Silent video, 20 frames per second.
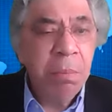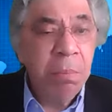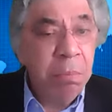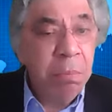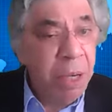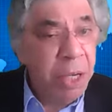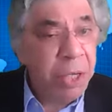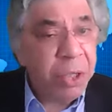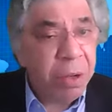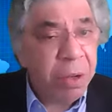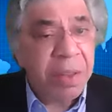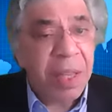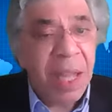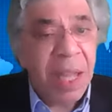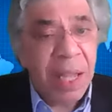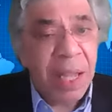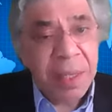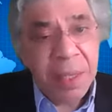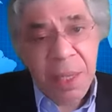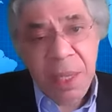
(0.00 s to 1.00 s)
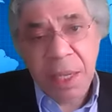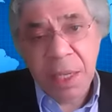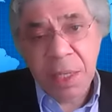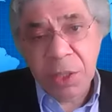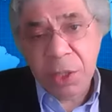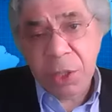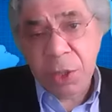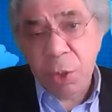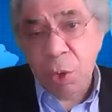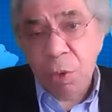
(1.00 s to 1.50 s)
Much of that
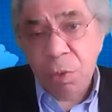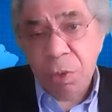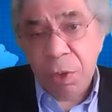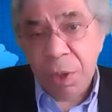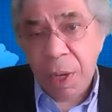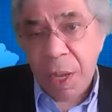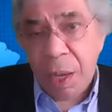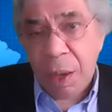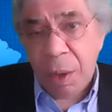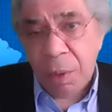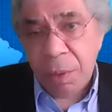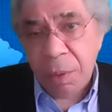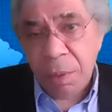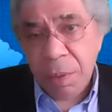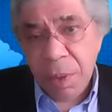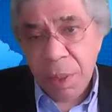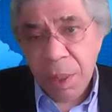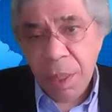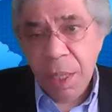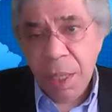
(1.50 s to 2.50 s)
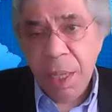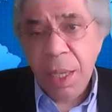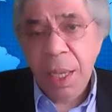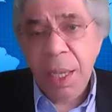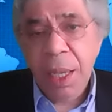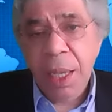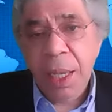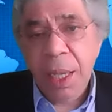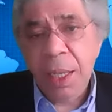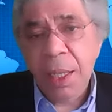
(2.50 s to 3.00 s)
is over now.
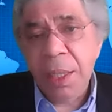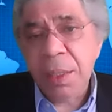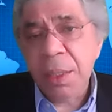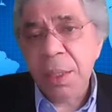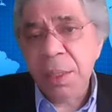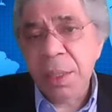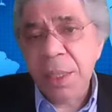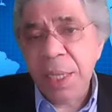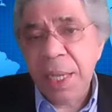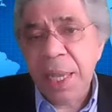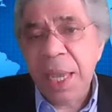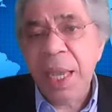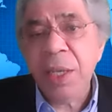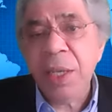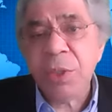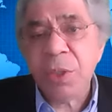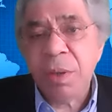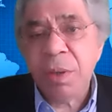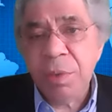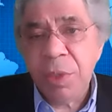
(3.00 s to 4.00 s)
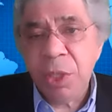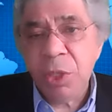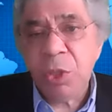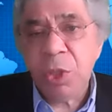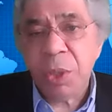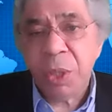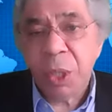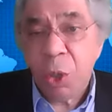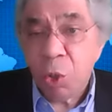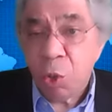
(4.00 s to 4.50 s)
And in the case of
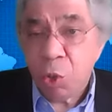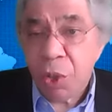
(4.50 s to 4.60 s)
digital